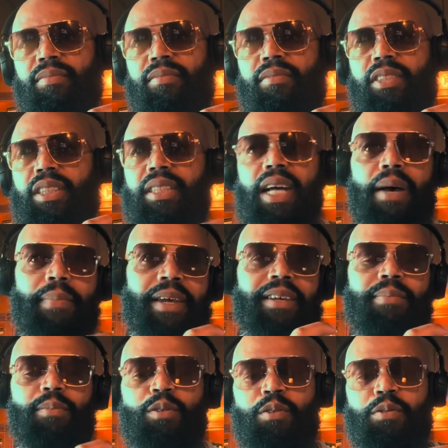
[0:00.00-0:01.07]
she's not
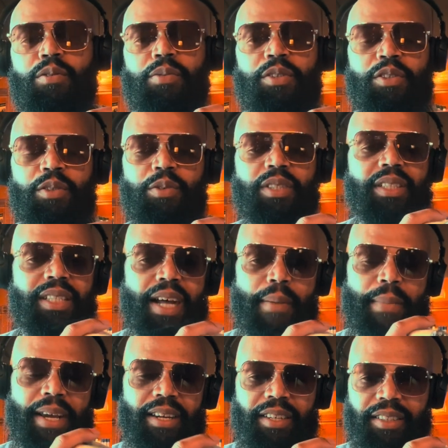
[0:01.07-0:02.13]
making moves with you, she's not
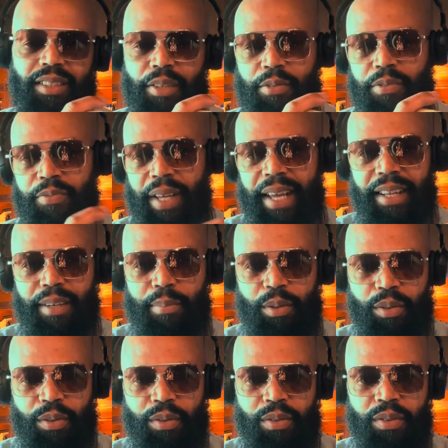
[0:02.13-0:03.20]
making herself
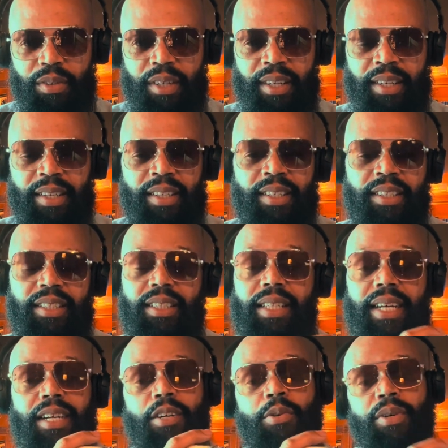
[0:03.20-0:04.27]
available, she's
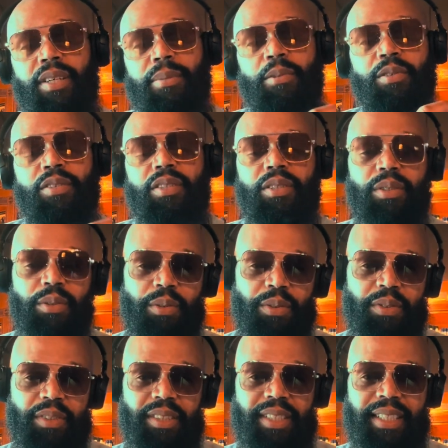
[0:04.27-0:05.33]
not agreeable to
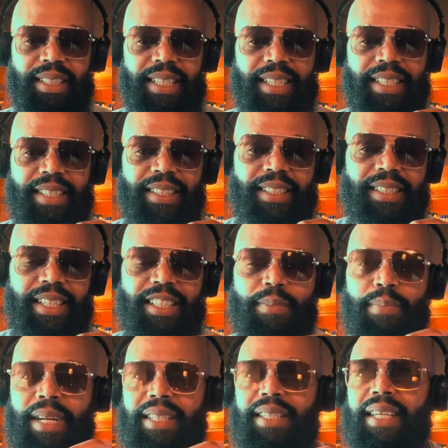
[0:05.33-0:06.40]
you, she doesn't
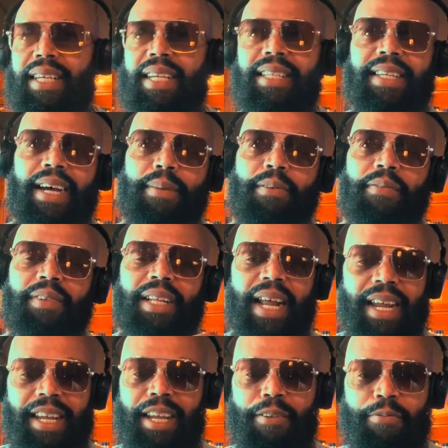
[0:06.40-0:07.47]
express any type of
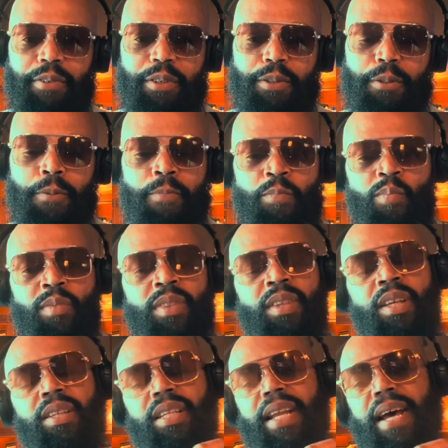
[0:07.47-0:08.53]
liking for you,
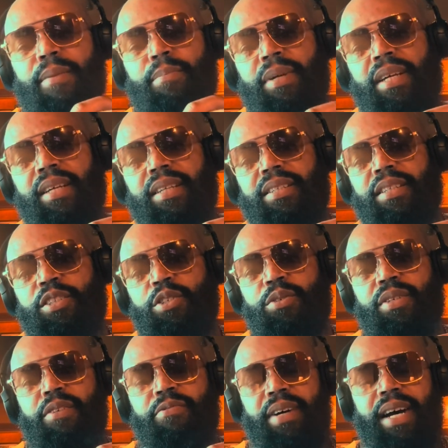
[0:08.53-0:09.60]
then that means that you're
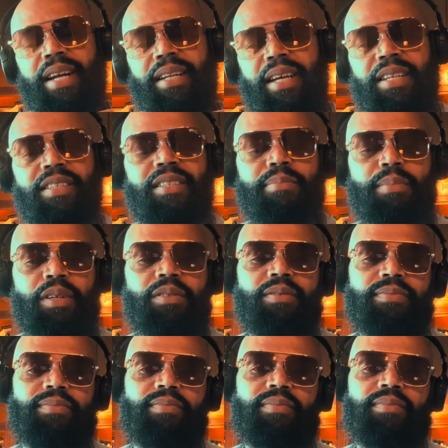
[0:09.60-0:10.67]
in violation,
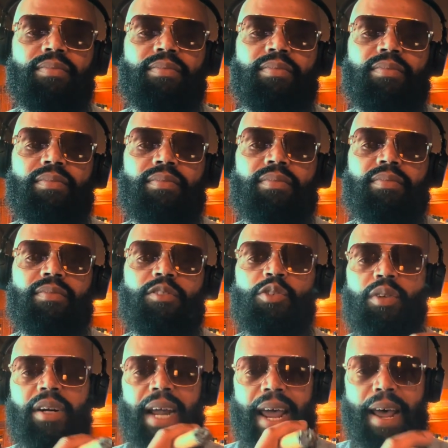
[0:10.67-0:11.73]
bro. You
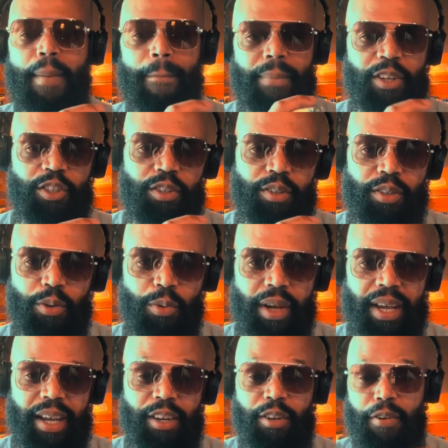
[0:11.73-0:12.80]
are ambushing your
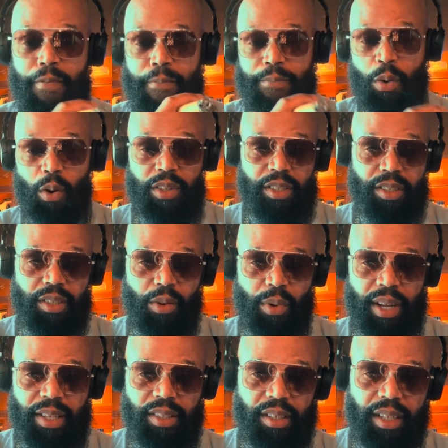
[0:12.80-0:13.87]
way and you're forcing your way
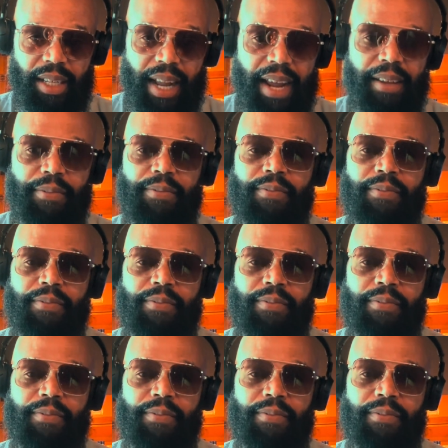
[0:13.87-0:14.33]
into her life.